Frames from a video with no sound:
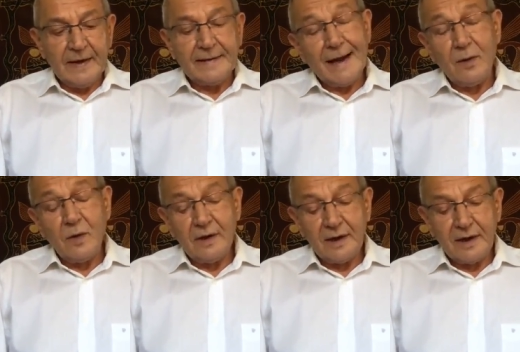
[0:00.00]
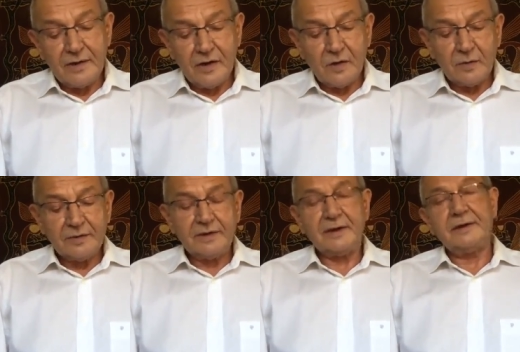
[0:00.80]
Now I know
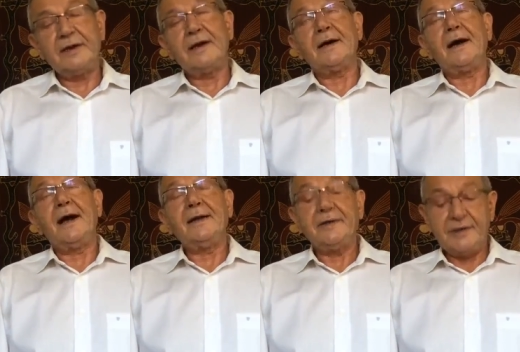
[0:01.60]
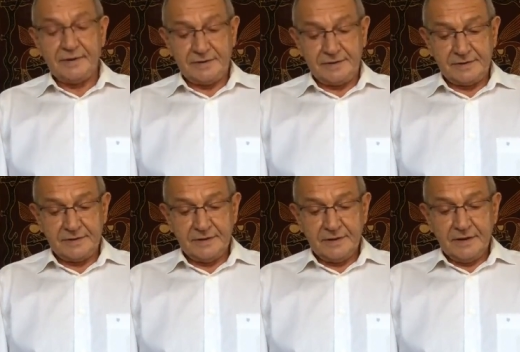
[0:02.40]
that there are hundreds
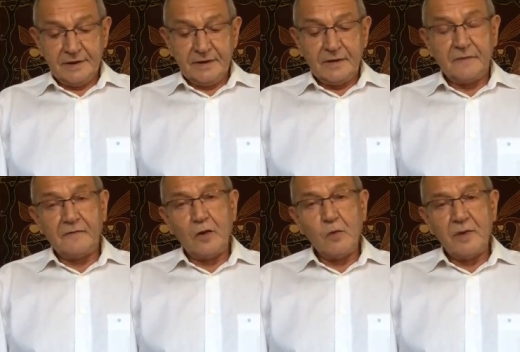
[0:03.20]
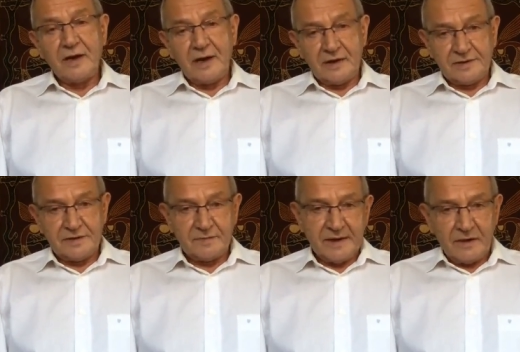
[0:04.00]
of open
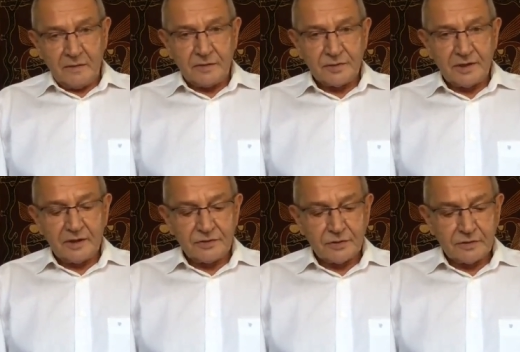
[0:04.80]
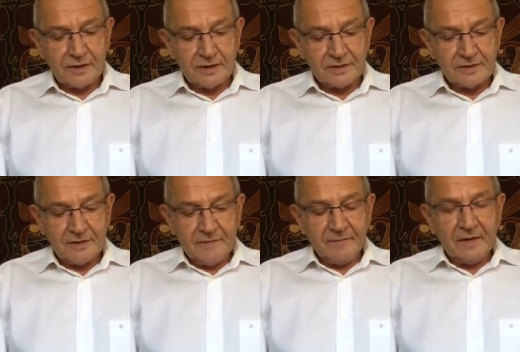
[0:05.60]
access biological journals,
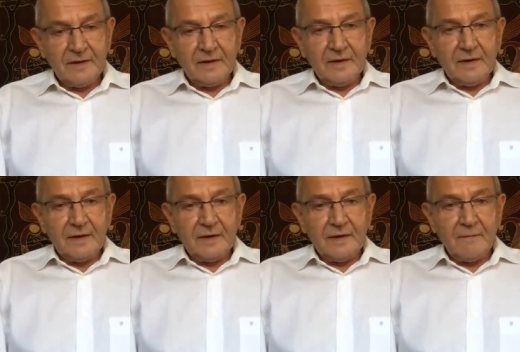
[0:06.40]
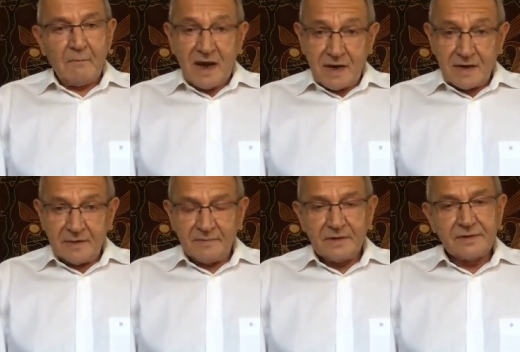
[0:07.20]
many
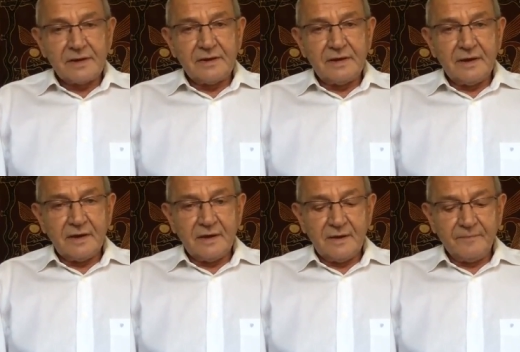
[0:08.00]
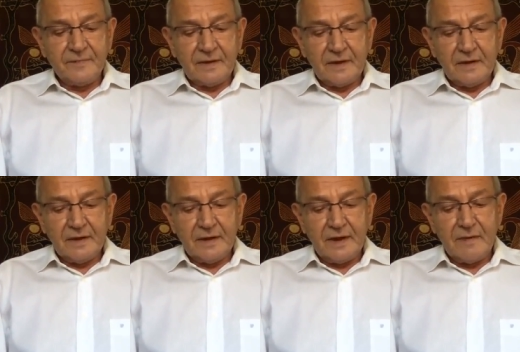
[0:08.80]
sending
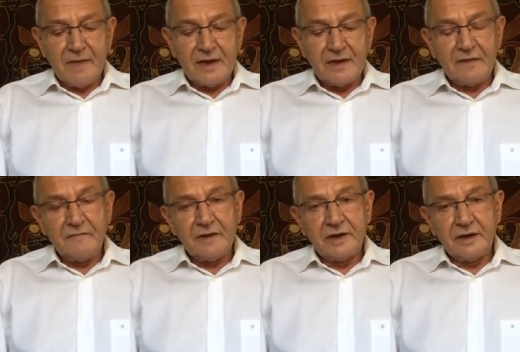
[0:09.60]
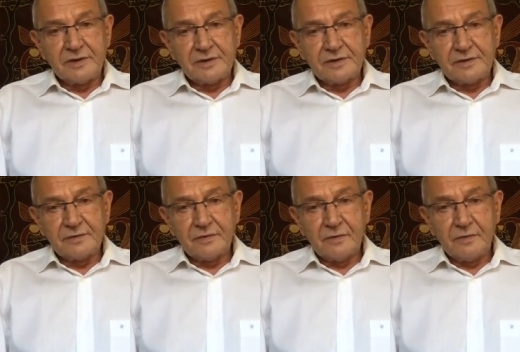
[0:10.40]
email invitations
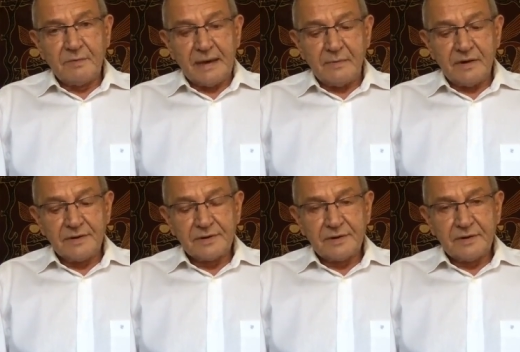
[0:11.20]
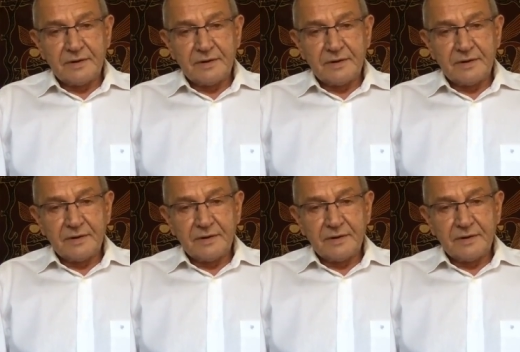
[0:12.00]
to published.